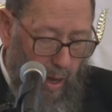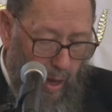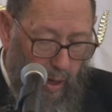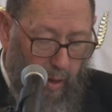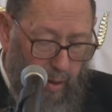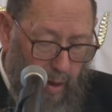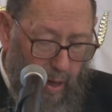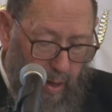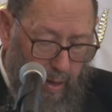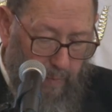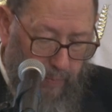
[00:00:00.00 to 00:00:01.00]
And he
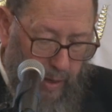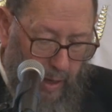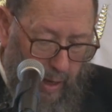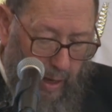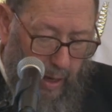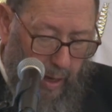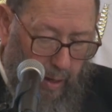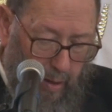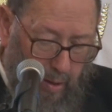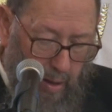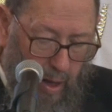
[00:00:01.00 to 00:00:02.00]
said, it
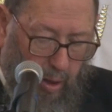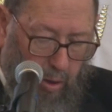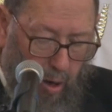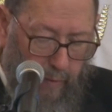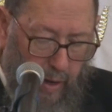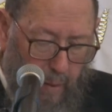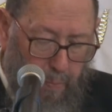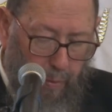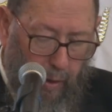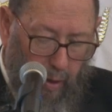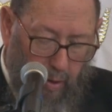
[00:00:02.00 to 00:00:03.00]
is not kavod
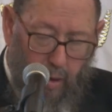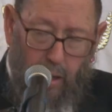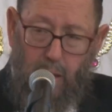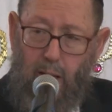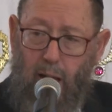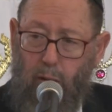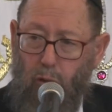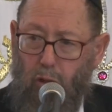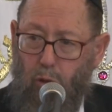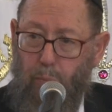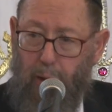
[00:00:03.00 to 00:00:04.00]
abrius, it is not
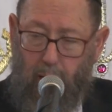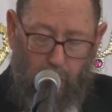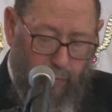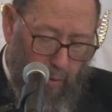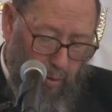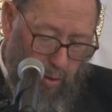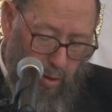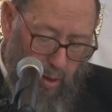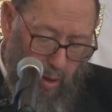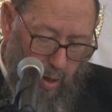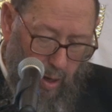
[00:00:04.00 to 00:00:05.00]
respectful
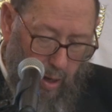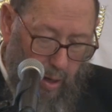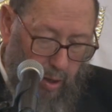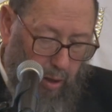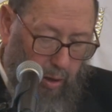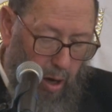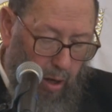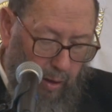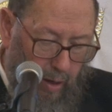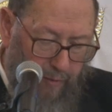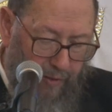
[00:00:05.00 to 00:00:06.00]
to
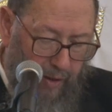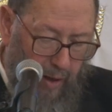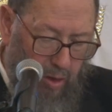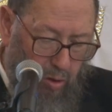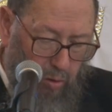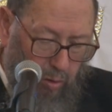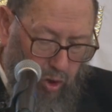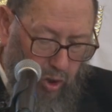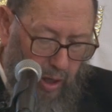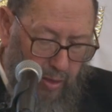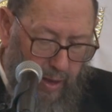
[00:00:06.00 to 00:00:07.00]
call in a
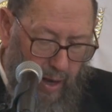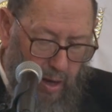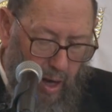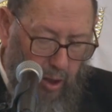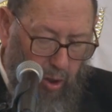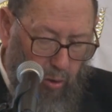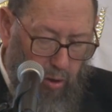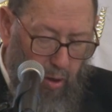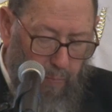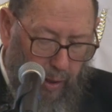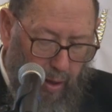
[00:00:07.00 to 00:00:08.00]
surgeon and then not use
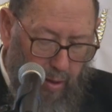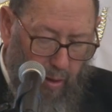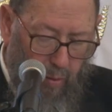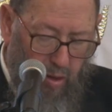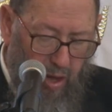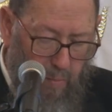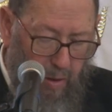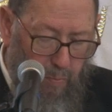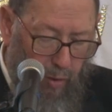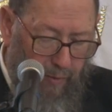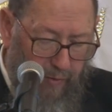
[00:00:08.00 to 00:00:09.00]
him because there is someone
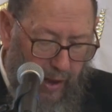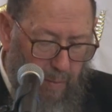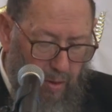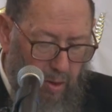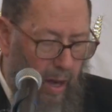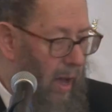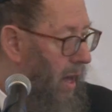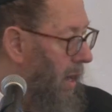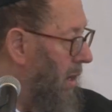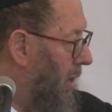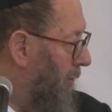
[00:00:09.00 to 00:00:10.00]
more famous
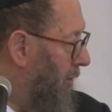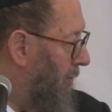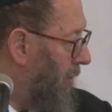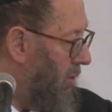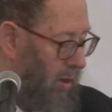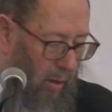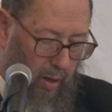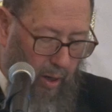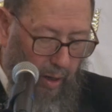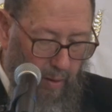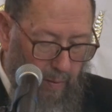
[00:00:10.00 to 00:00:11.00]
in a different
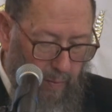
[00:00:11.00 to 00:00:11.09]
facility.